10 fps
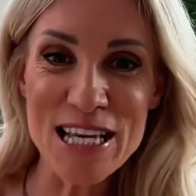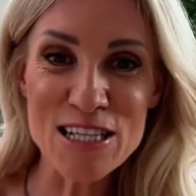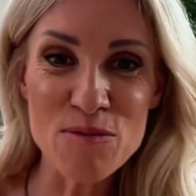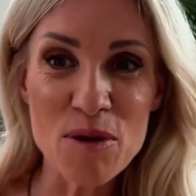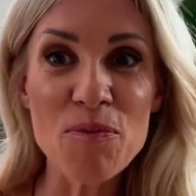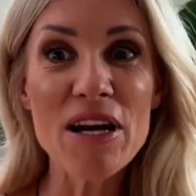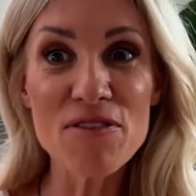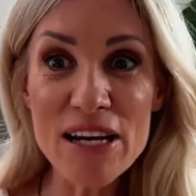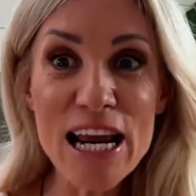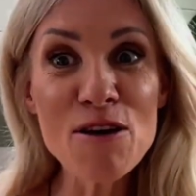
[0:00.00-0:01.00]
said to me, but
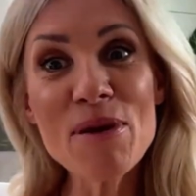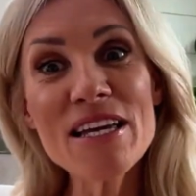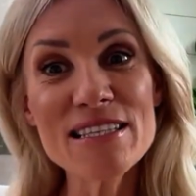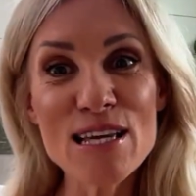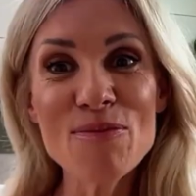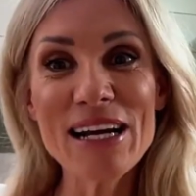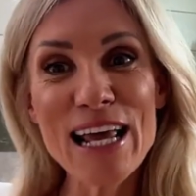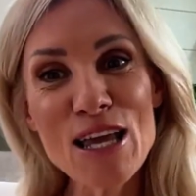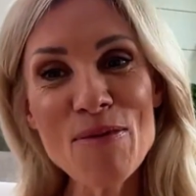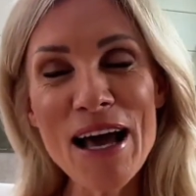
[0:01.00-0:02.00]
if you need me, you can send me an
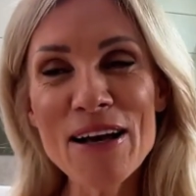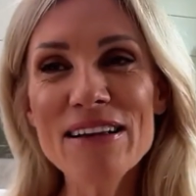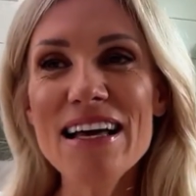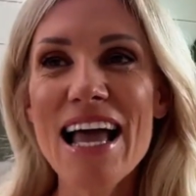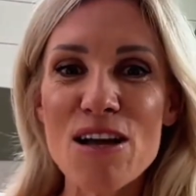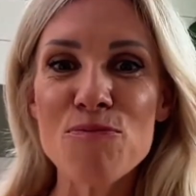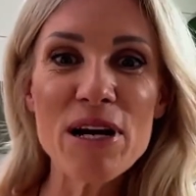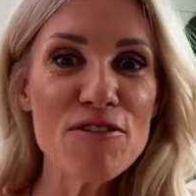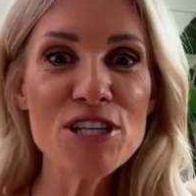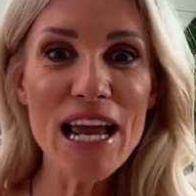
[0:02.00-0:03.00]
email.
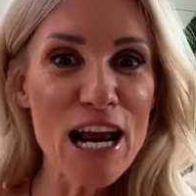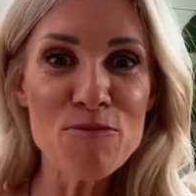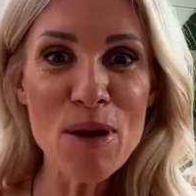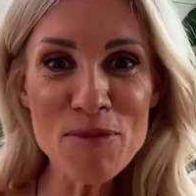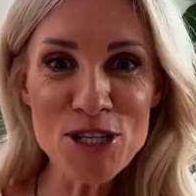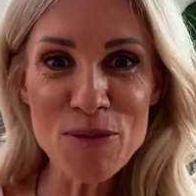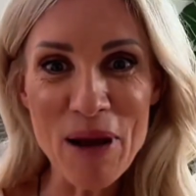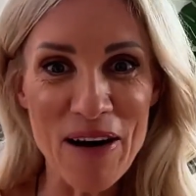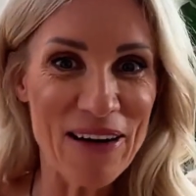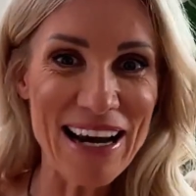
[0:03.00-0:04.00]
But if she had a membership
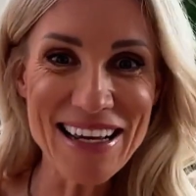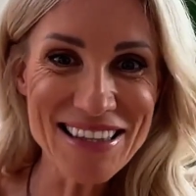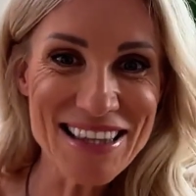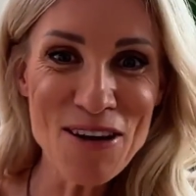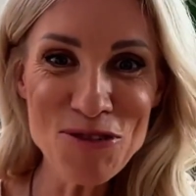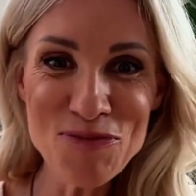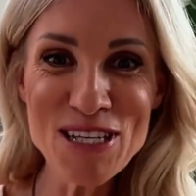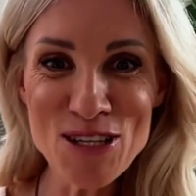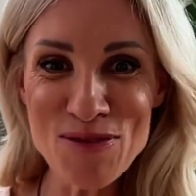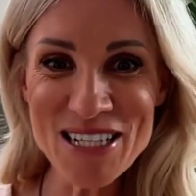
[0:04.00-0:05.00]
area, that would be
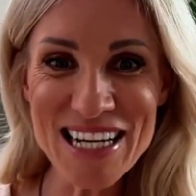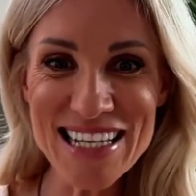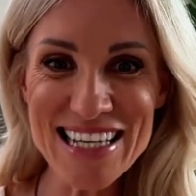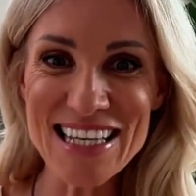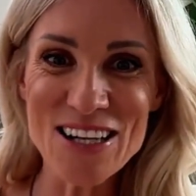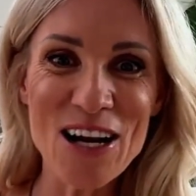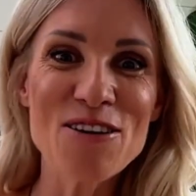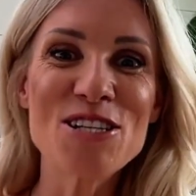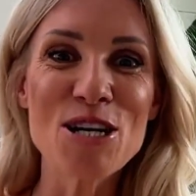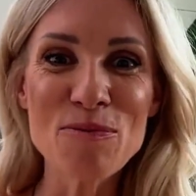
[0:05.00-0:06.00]
so much easier that I
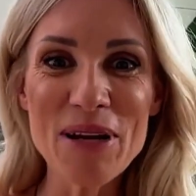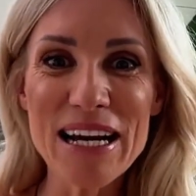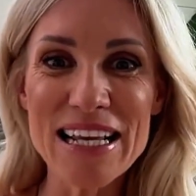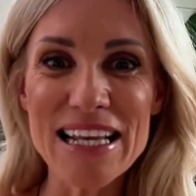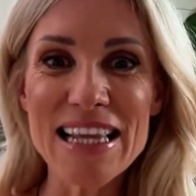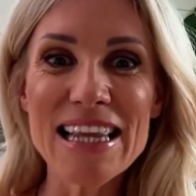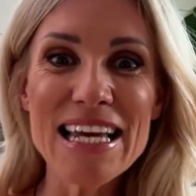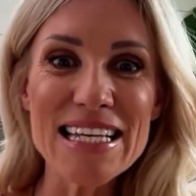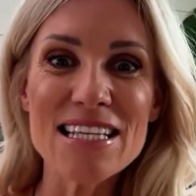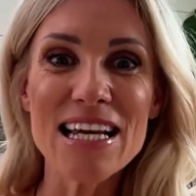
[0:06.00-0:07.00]
could jump in and at
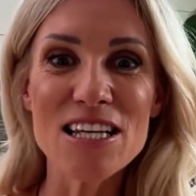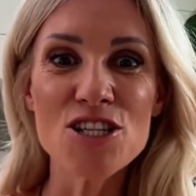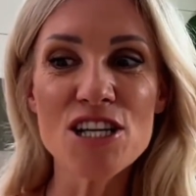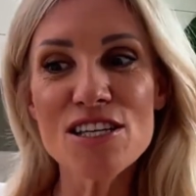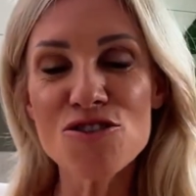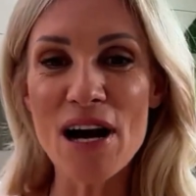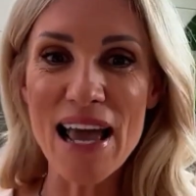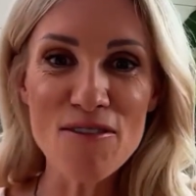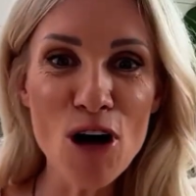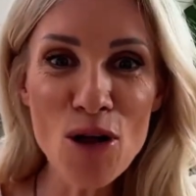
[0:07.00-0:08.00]
least, like, she's trying to have a